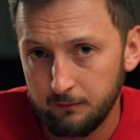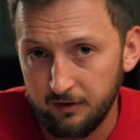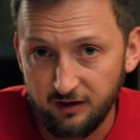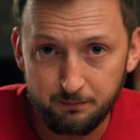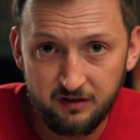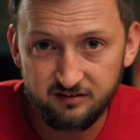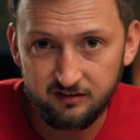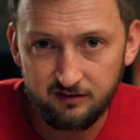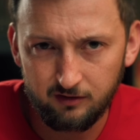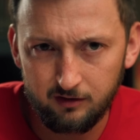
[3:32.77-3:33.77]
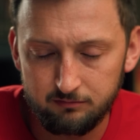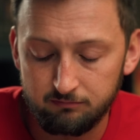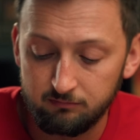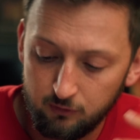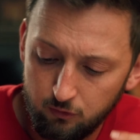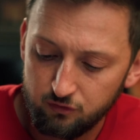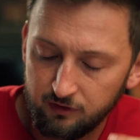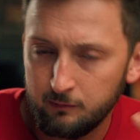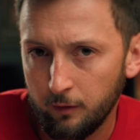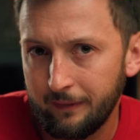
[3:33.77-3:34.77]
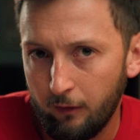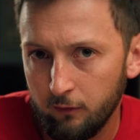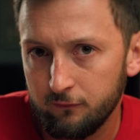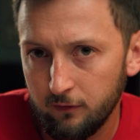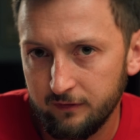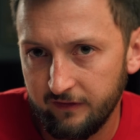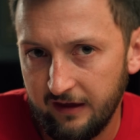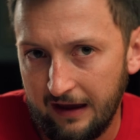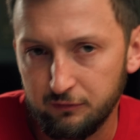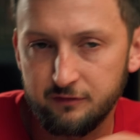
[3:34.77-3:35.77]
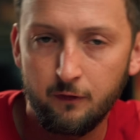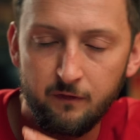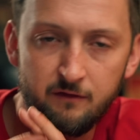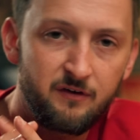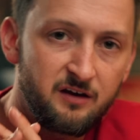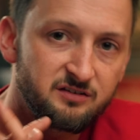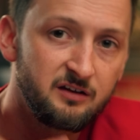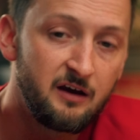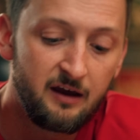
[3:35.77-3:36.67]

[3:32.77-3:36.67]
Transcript: Because PCs are usually more powerful than the average foe they face,